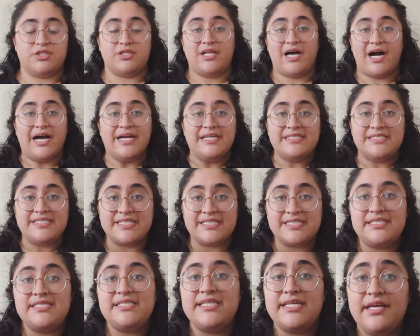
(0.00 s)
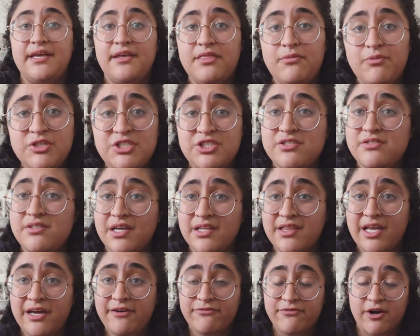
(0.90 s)
July 16th, which is
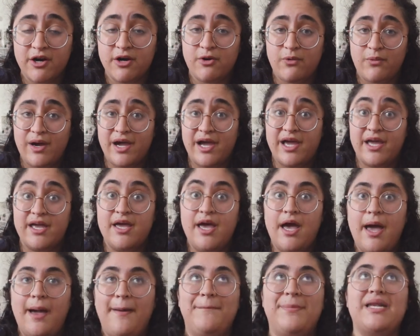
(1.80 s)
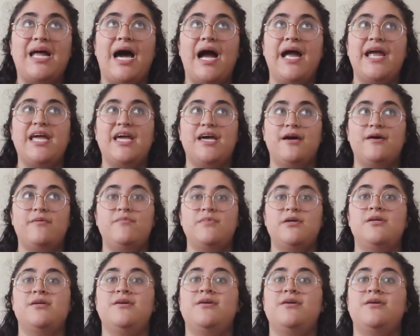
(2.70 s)
not that far away, but I am